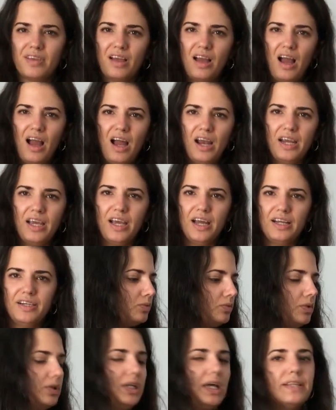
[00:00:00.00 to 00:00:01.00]
onion.
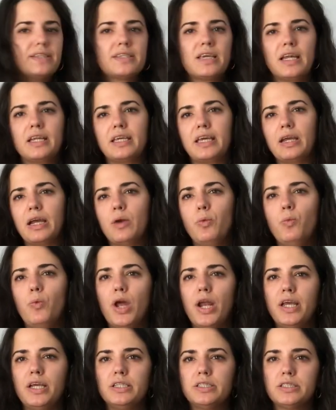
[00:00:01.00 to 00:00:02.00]
Let's get
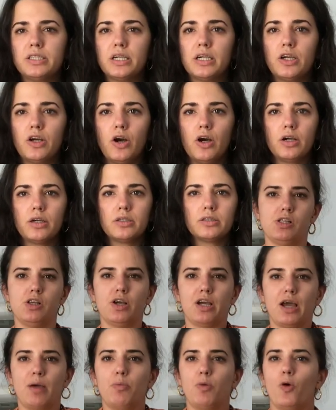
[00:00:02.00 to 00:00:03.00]
ready to cook.
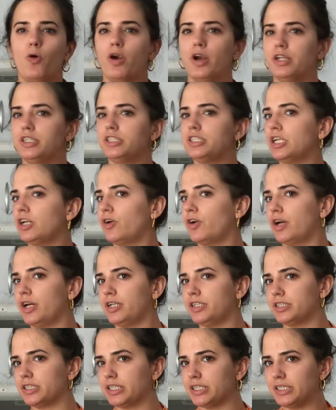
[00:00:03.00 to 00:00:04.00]
Look, I'm orange and
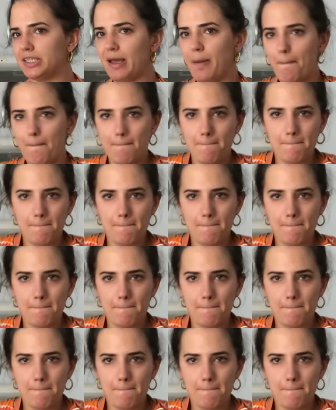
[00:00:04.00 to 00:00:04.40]
orange because I'm